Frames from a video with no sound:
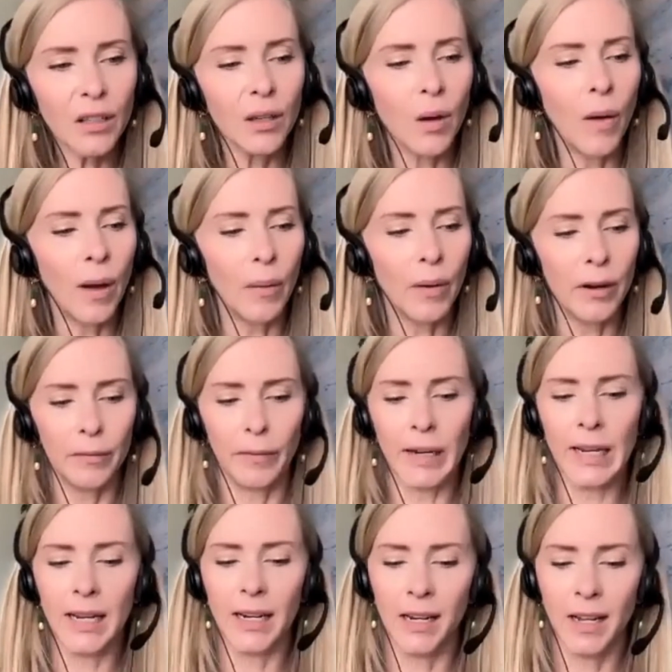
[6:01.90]
So I want to
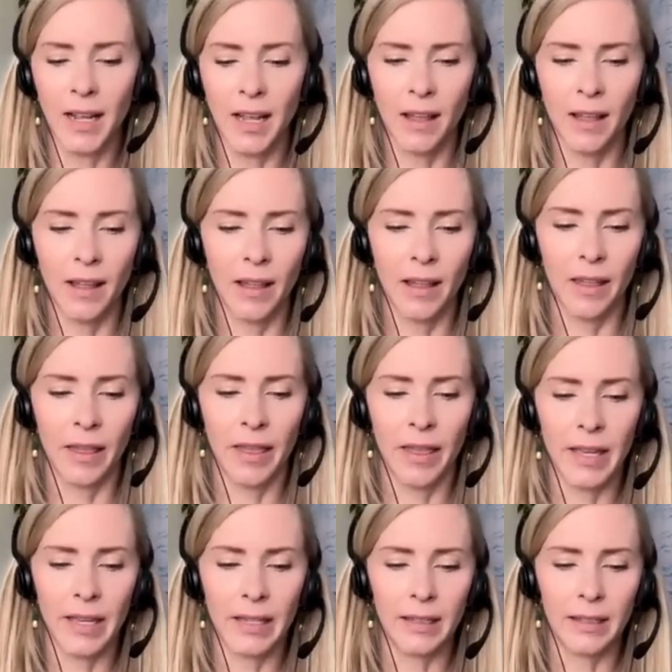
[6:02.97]
read
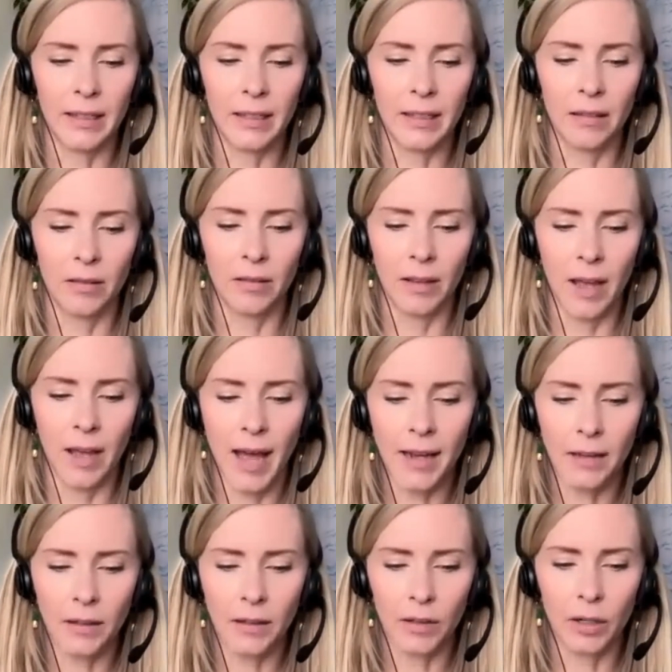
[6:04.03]
this
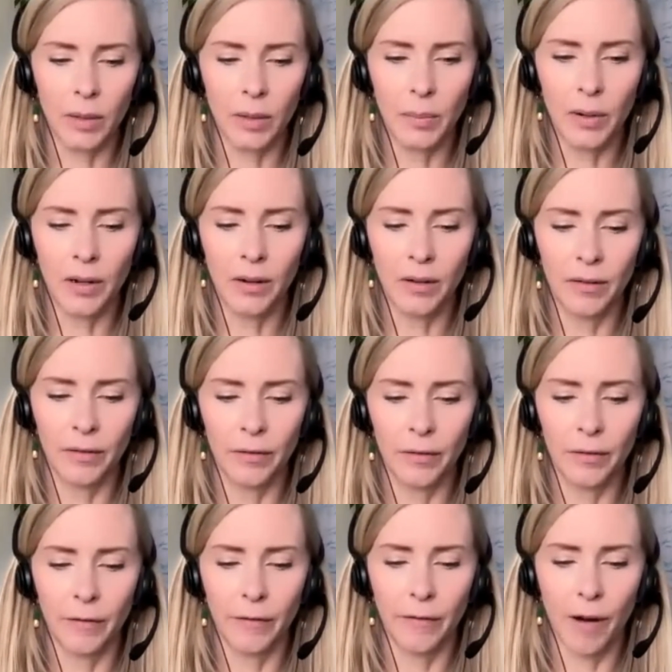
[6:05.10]
excerpt
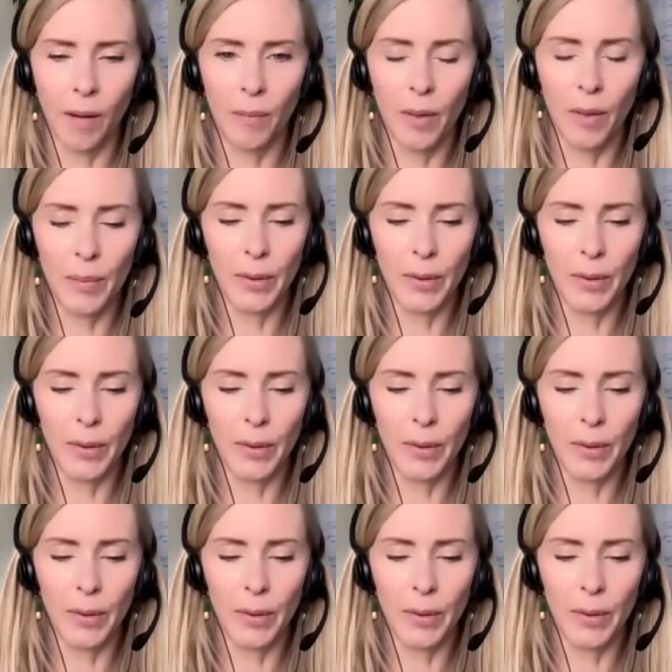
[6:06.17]
from